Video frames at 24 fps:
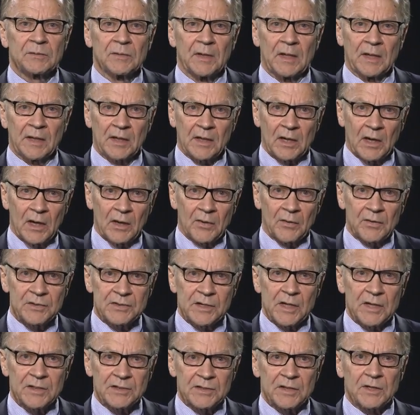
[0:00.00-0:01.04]
and
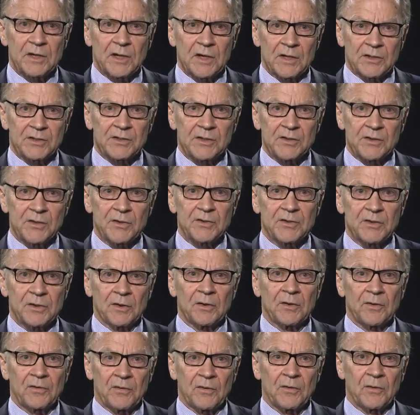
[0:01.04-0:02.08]
Congress has the
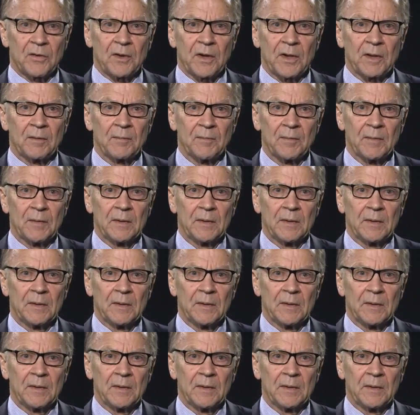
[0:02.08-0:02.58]
constitutional authority